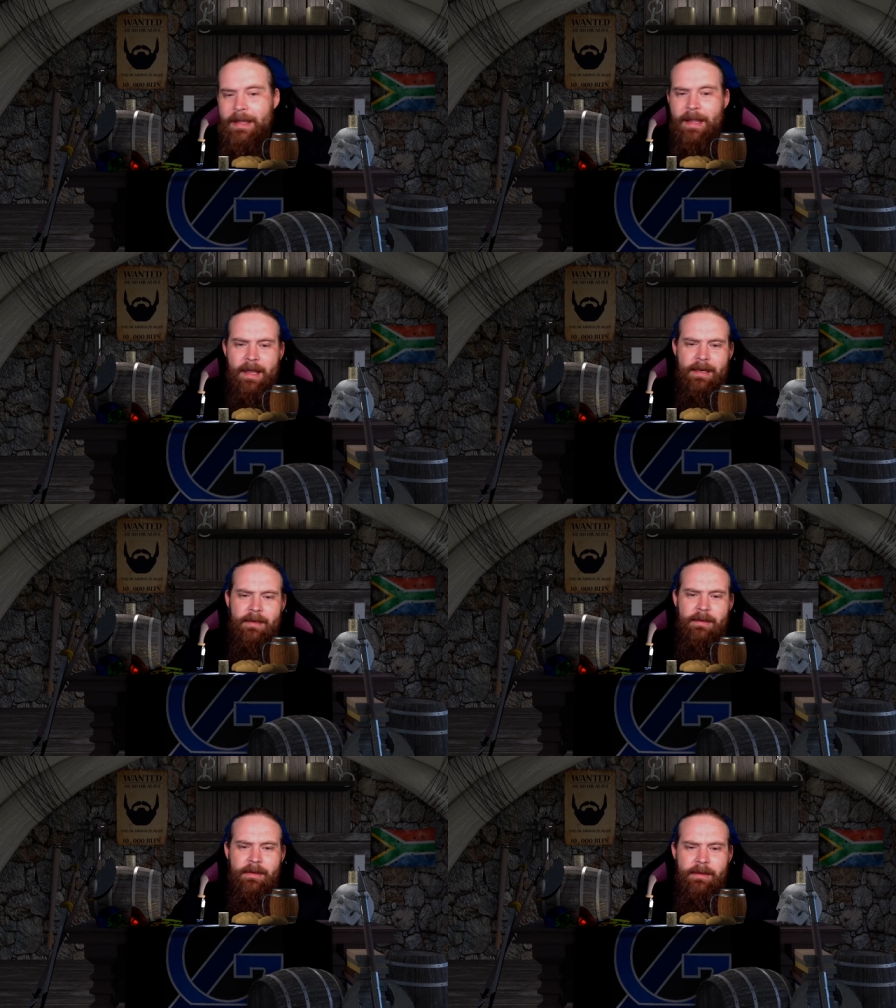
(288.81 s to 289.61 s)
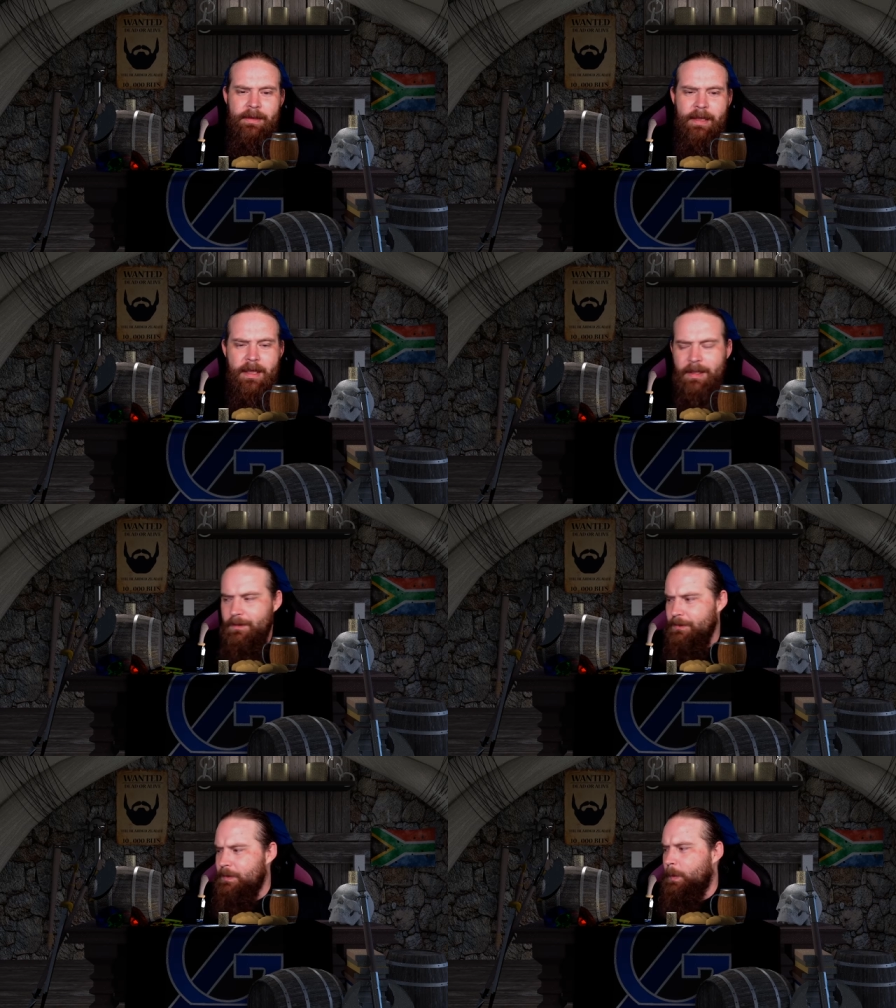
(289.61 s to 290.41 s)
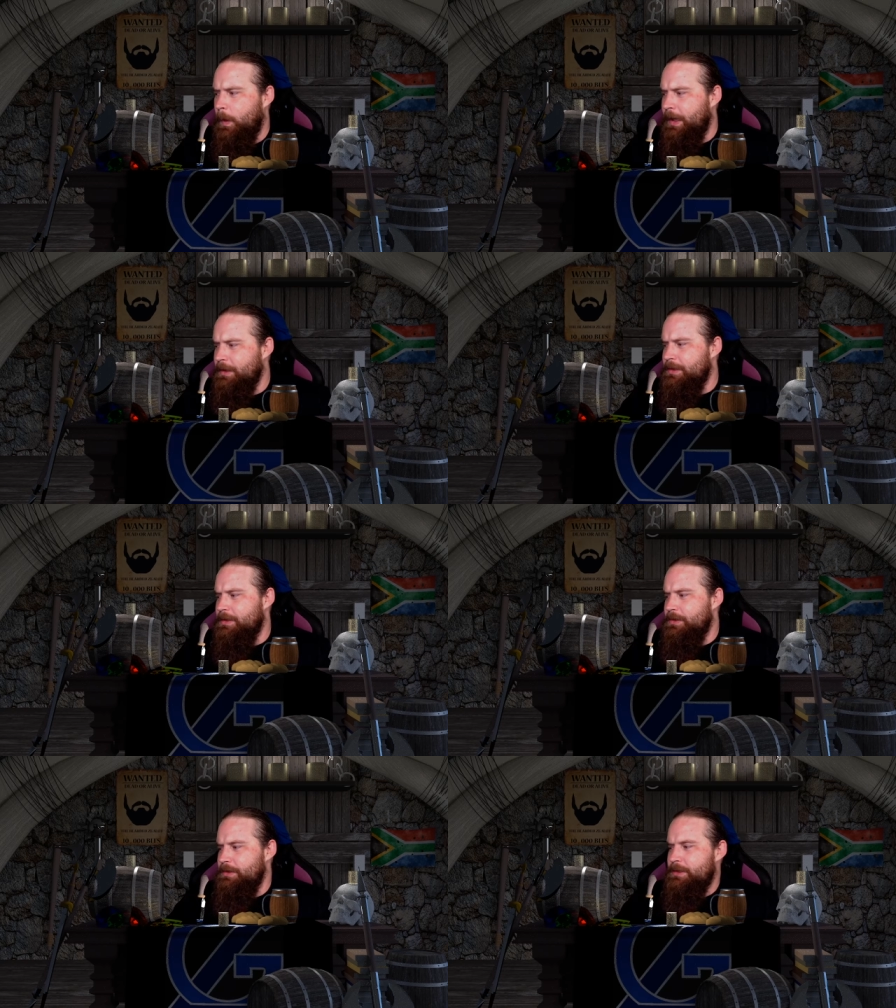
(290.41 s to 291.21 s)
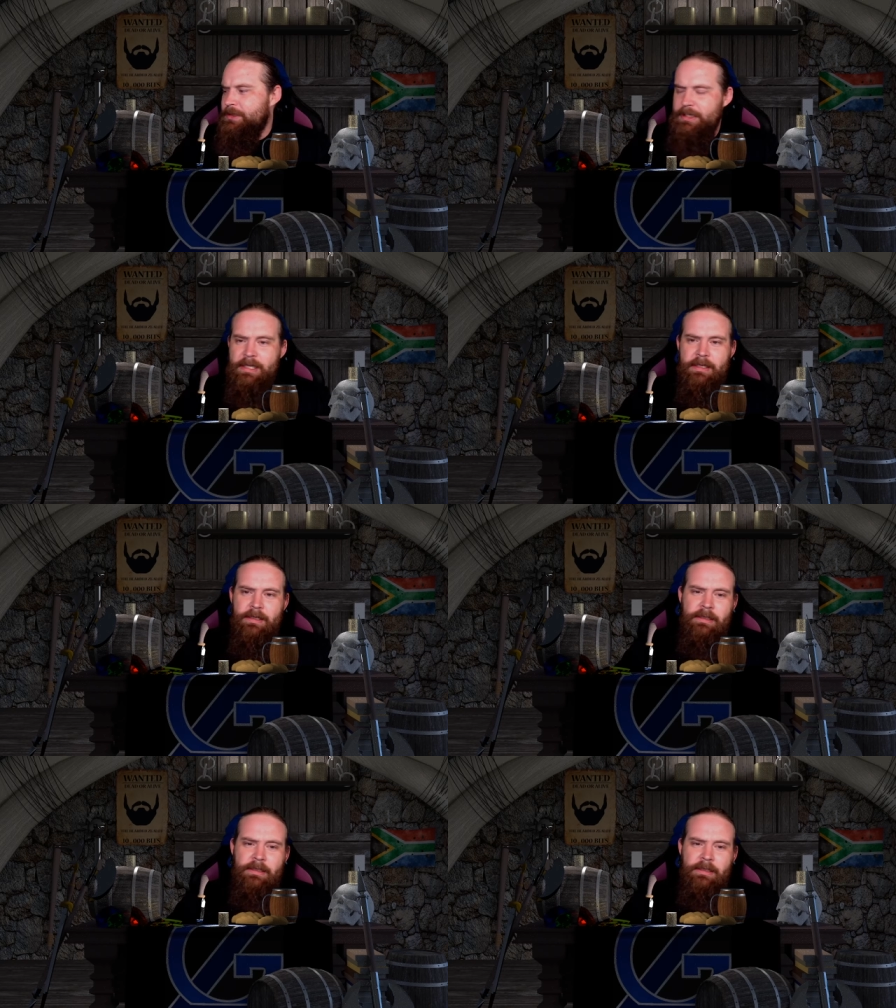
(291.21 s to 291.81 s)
And uh, yeah, can't wait to see you